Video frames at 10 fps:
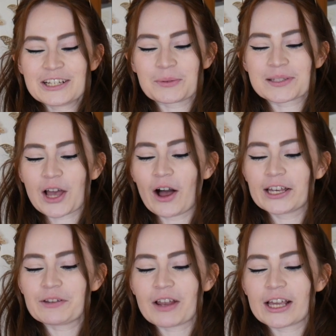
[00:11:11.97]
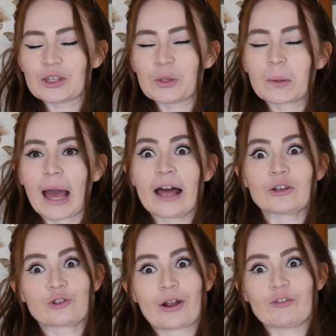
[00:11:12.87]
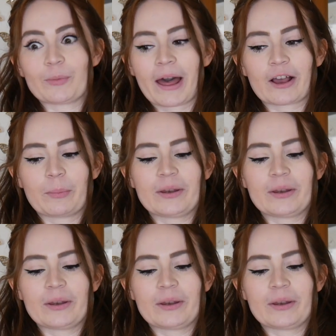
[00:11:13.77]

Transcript: So it's kind of like you can travel back,